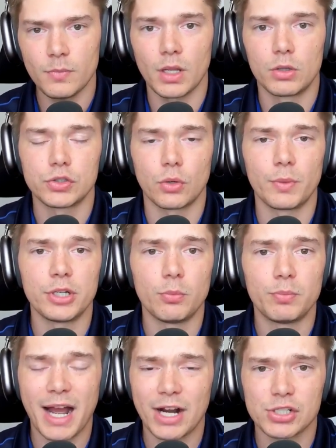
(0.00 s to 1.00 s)
So when you
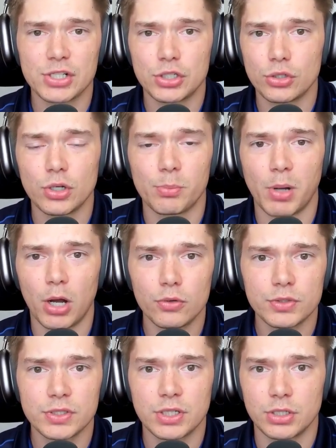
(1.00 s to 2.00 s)
actually do your
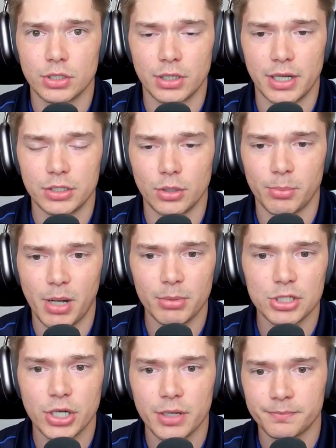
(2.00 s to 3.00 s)
posts and your
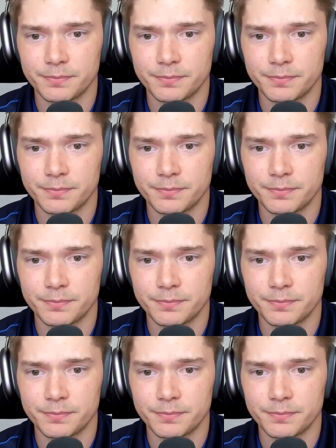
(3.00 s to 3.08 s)
publishing,